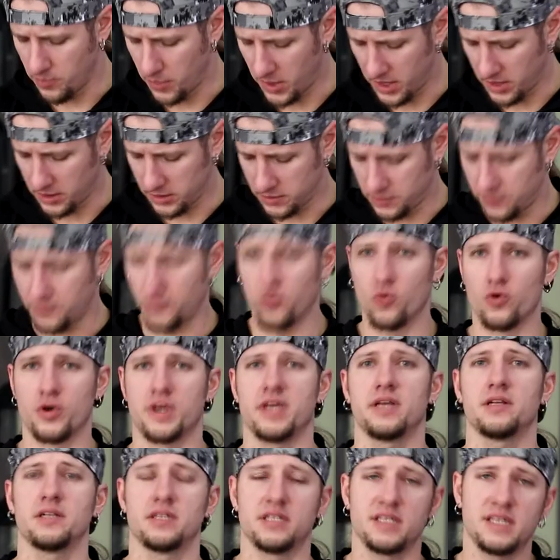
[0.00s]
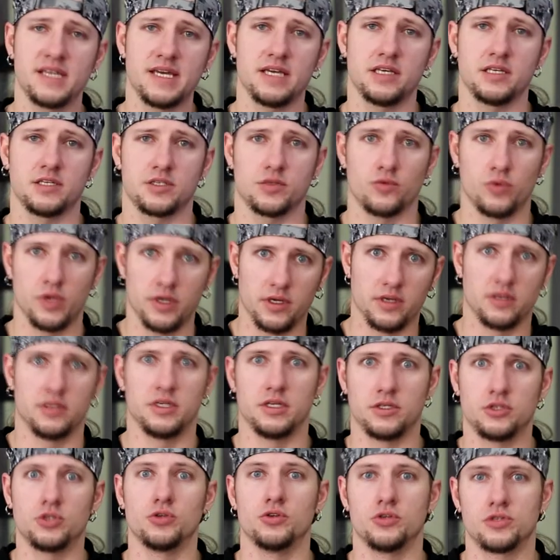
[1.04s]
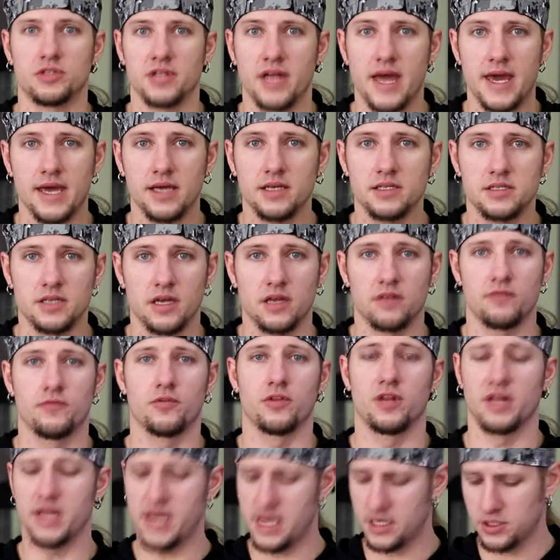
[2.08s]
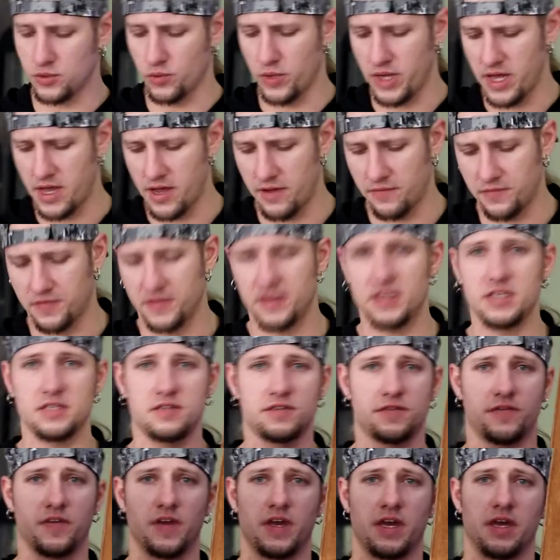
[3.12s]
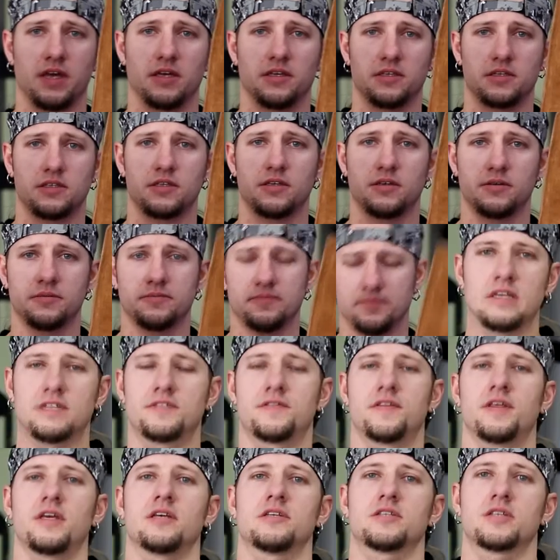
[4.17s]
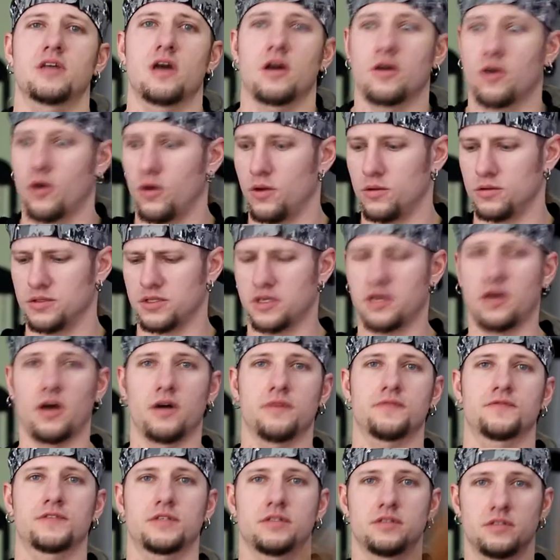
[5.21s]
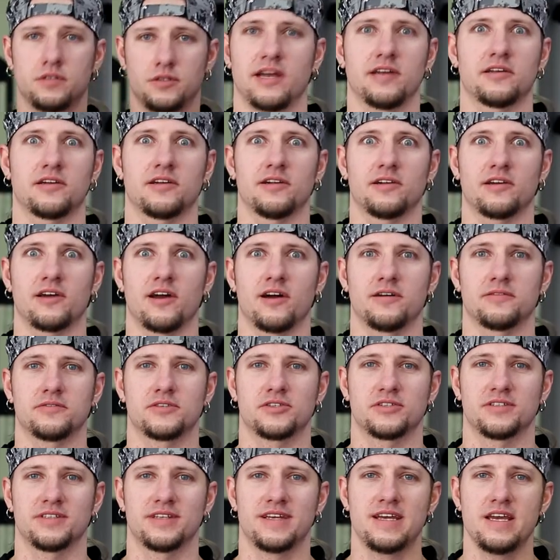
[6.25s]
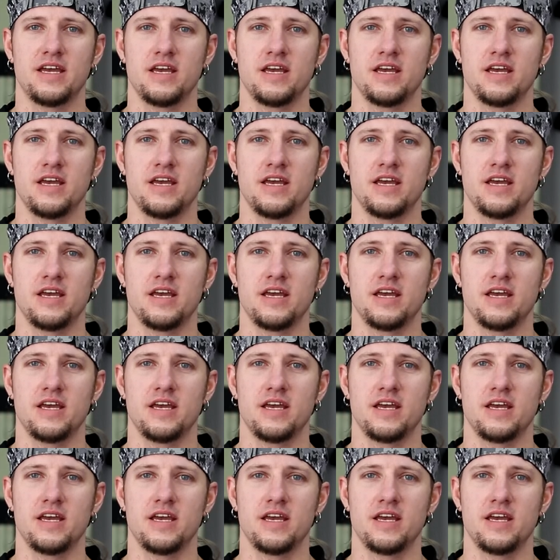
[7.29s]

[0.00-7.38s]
But for healing knees, we need to use legs. And for the legs, we have these things. These things are called cuffs, ankle cuffs.